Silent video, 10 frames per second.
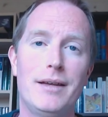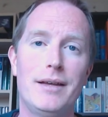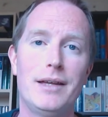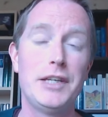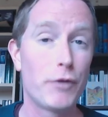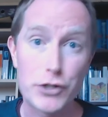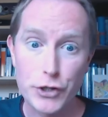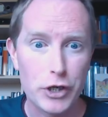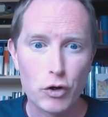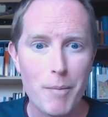See, verse
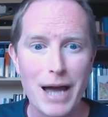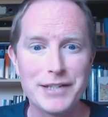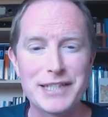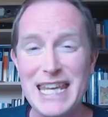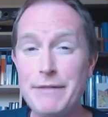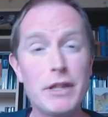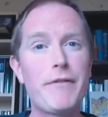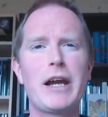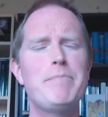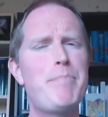30 reminds us, even the
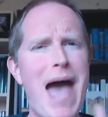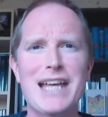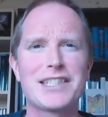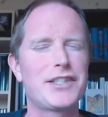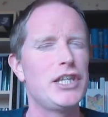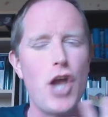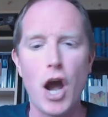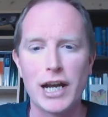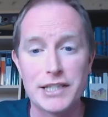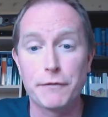very best, the
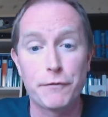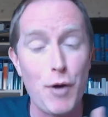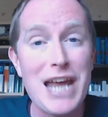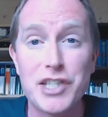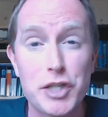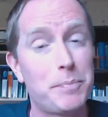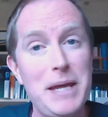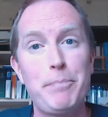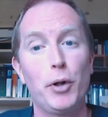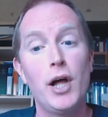youngest, the freshest
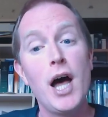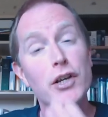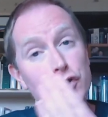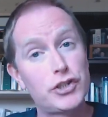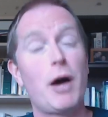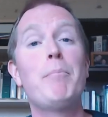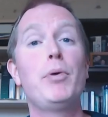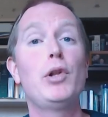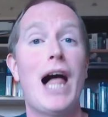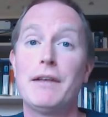people
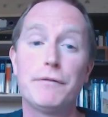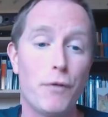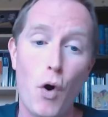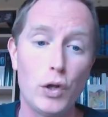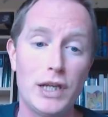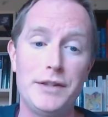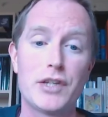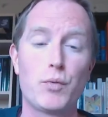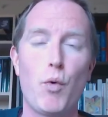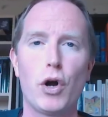stumble and fall in
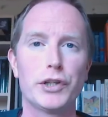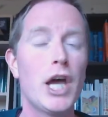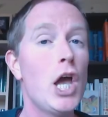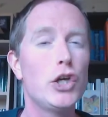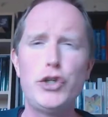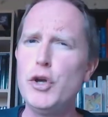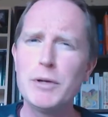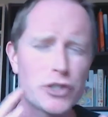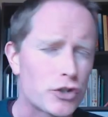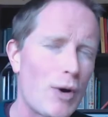this world.
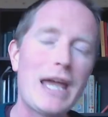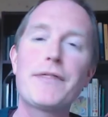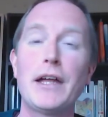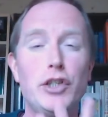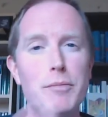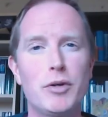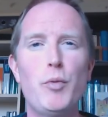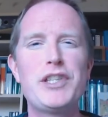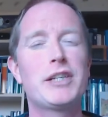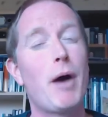Human strength and human
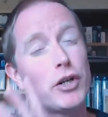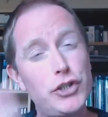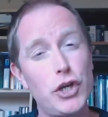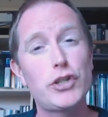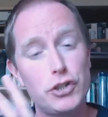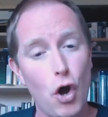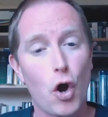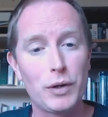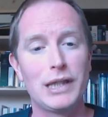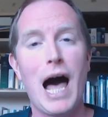wisdom are just not
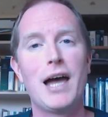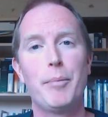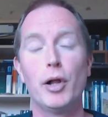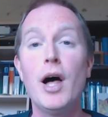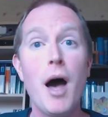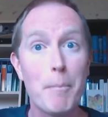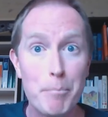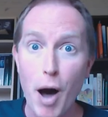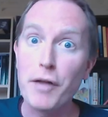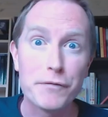reliable.
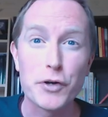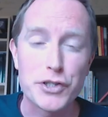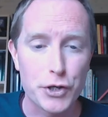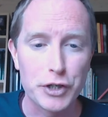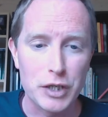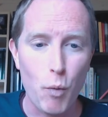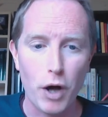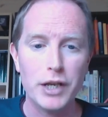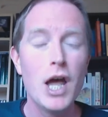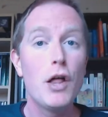But verse
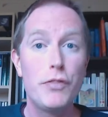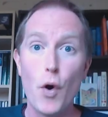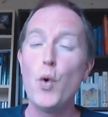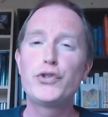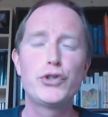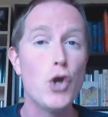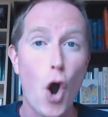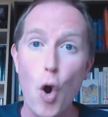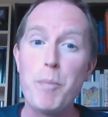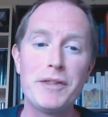31, those who
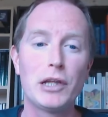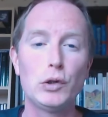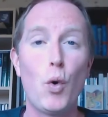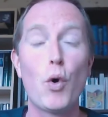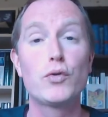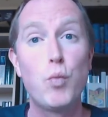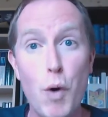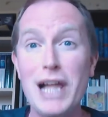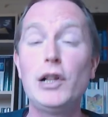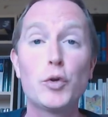hope in the Lord
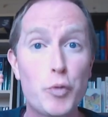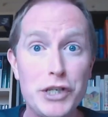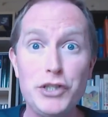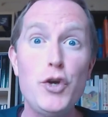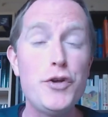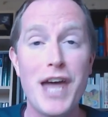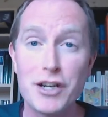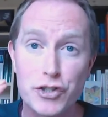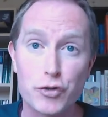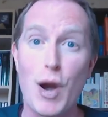will renew their
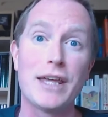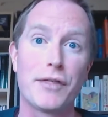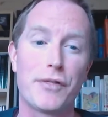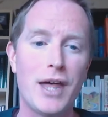strength.